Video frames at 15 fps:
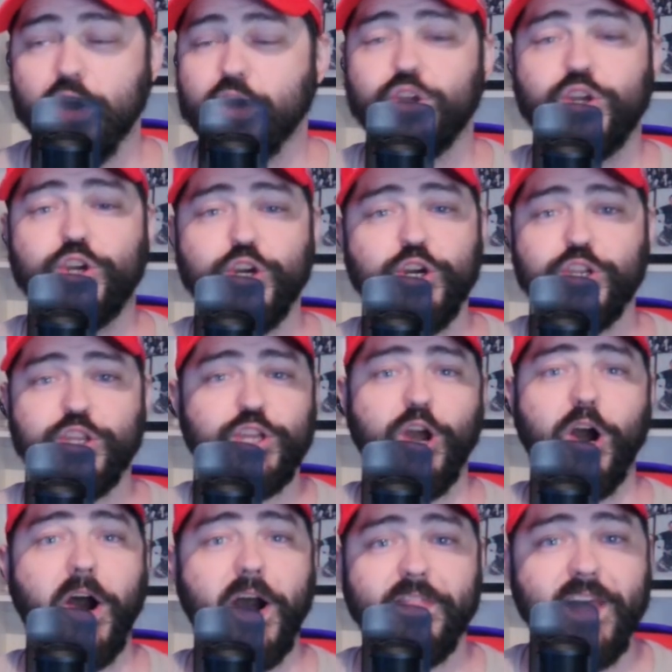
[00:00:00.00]
Good
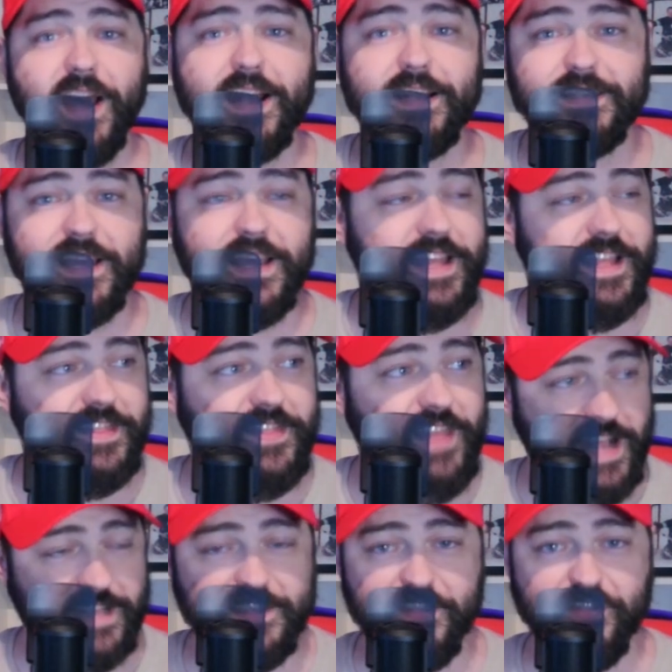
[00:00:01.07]
God,
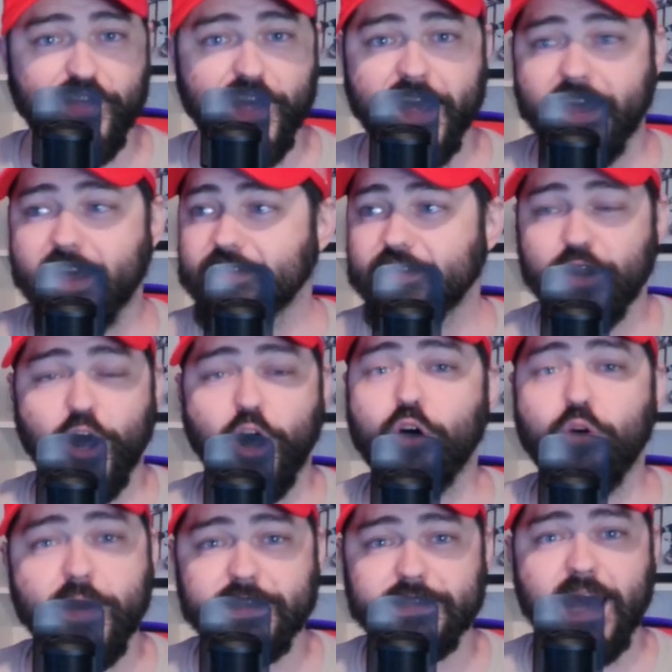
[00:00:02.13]
that's a thing that
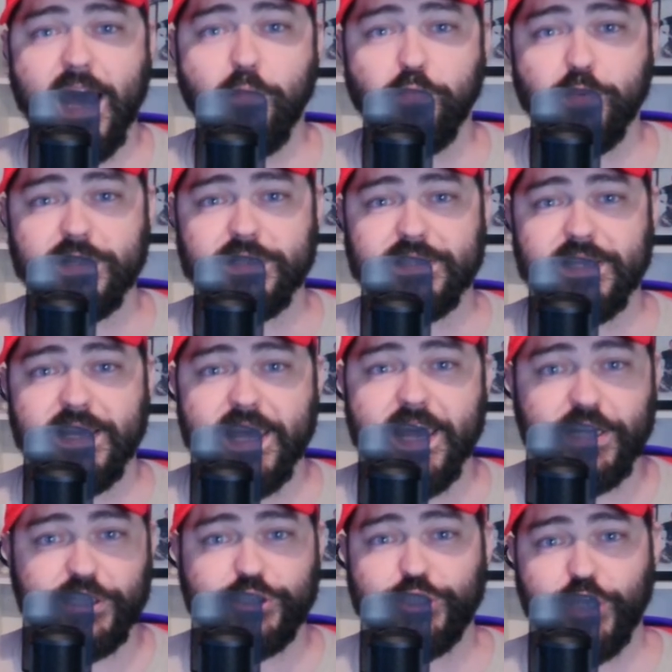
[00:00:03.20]
always happens.
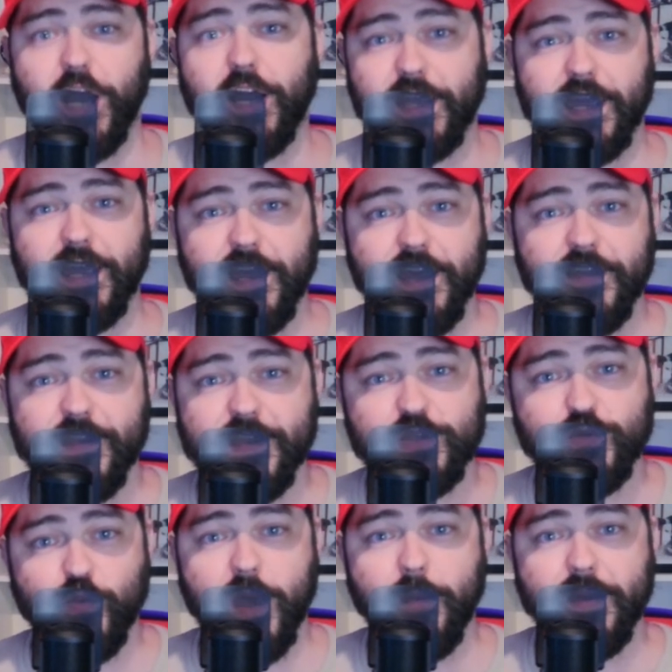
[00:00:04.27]
It's shocking. These
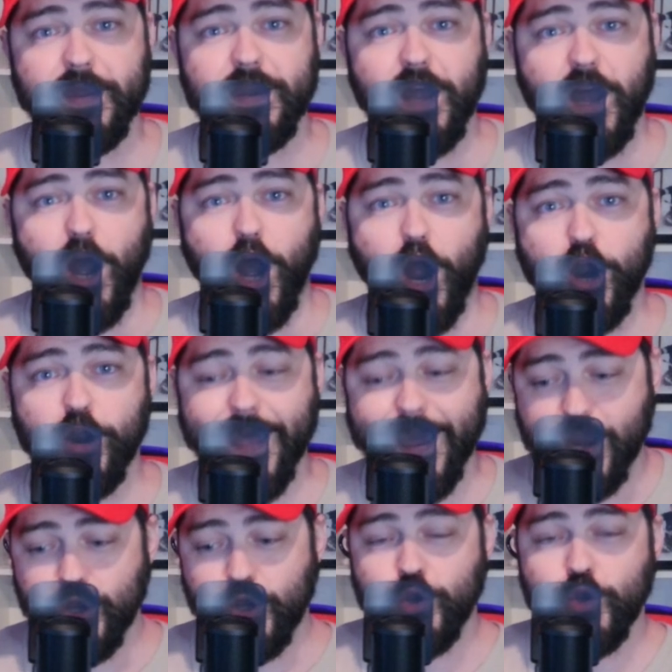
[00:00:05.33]
women are
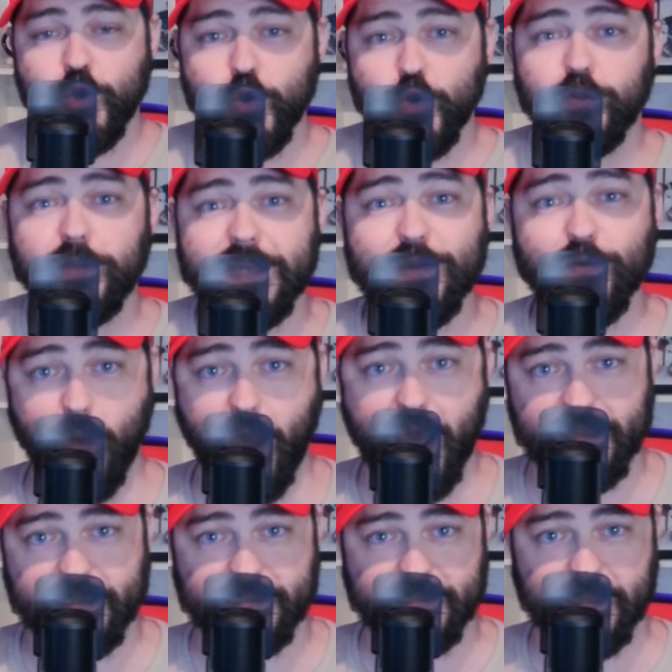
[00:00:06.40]
like
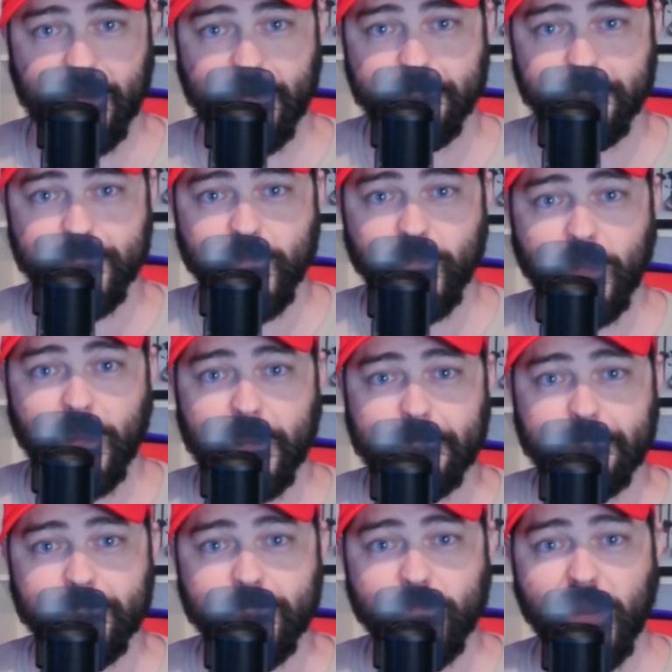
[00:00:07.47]
newlyweds.
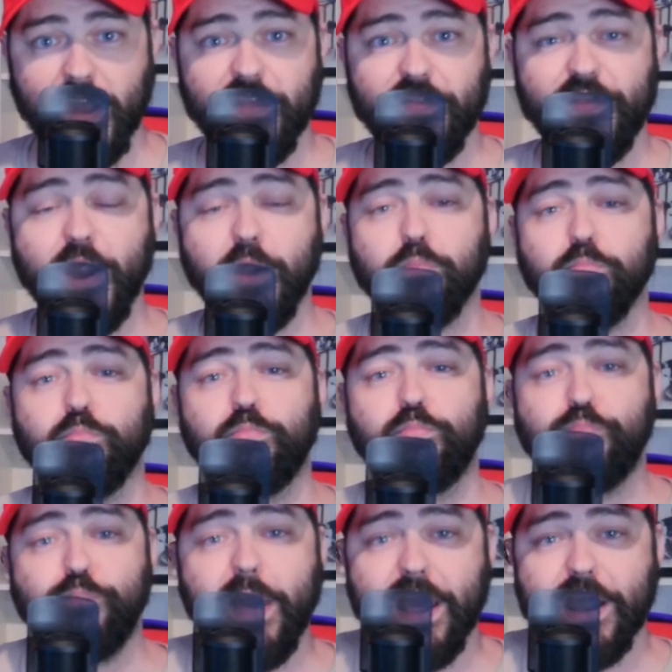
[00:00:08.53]
They're
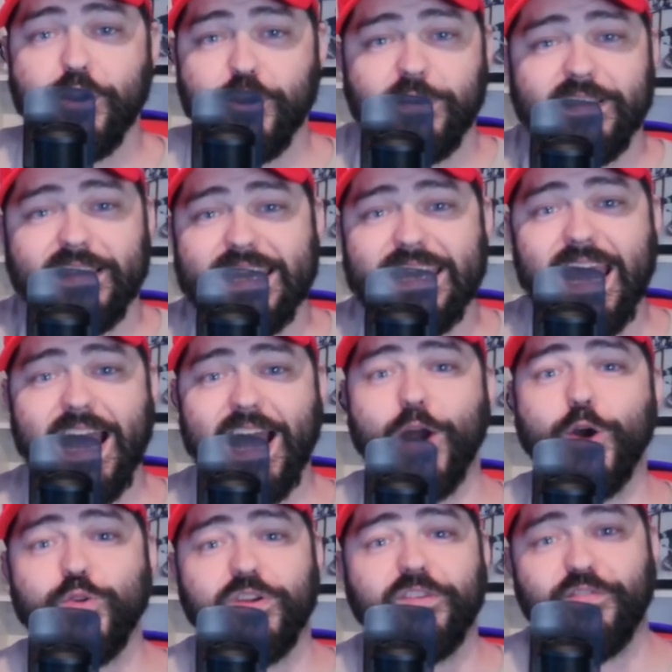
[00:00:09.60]
barely
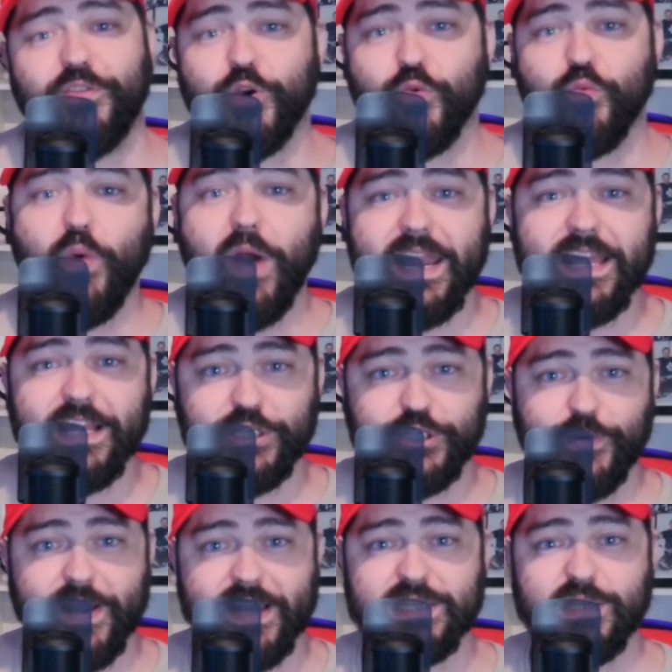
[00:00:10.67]
out of their wedding
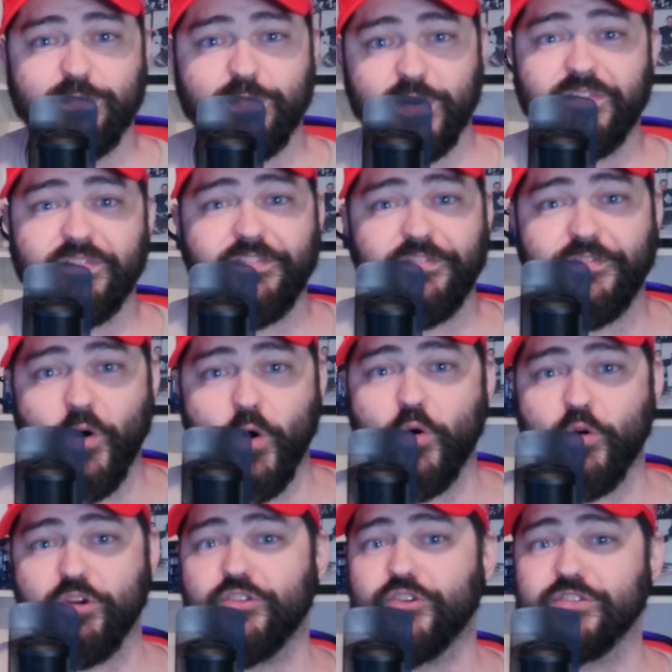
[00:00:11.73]
dress
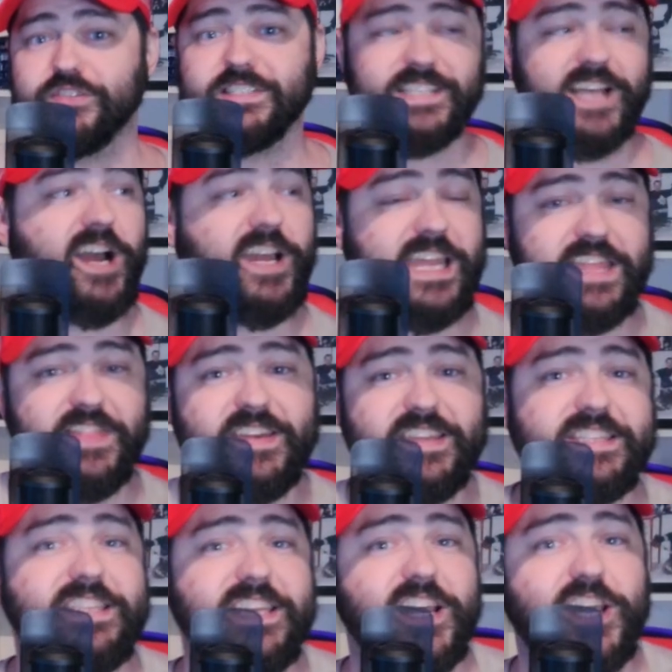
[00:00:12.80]
before they're sucking the
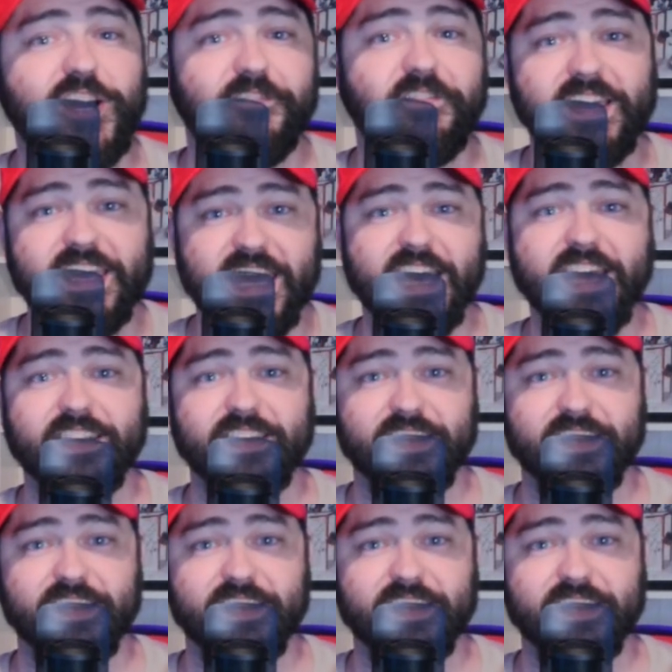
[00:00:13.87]
dick of a kid.